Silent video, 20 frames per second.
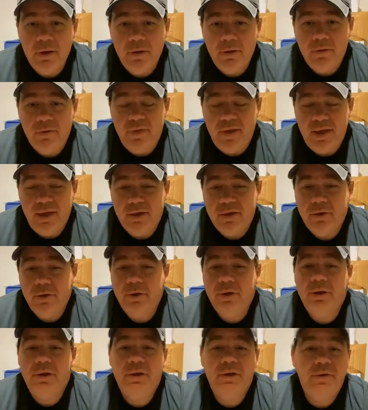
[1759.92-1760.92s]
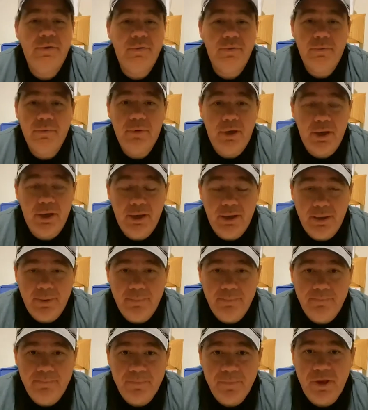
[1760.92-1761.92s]
they could,
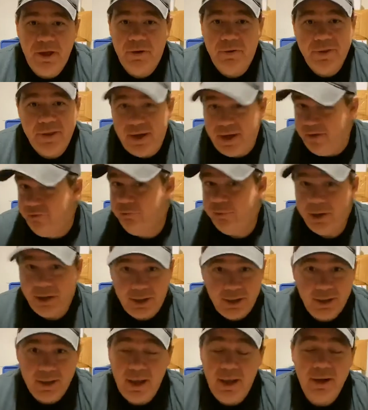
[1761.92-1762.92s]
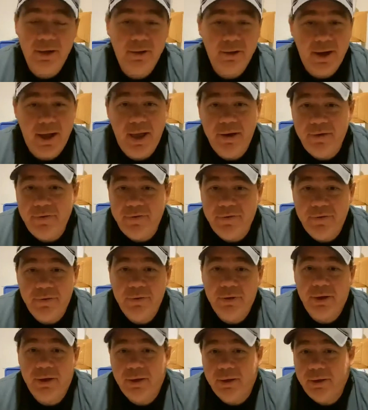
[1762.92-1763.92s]
and then everybody can kind of go down and
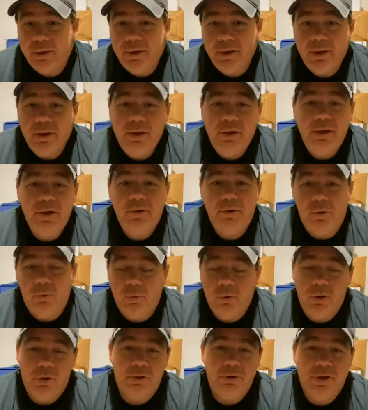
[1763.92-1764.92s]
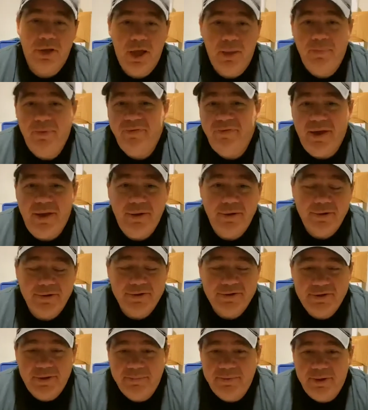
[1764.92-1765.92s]
do a World Cup event
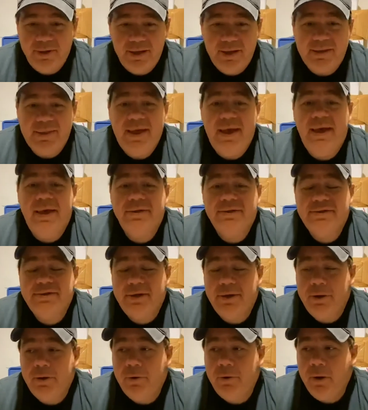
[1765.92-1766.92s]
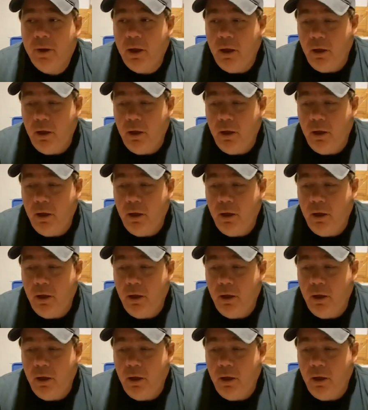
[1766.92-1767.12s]
or something like that. So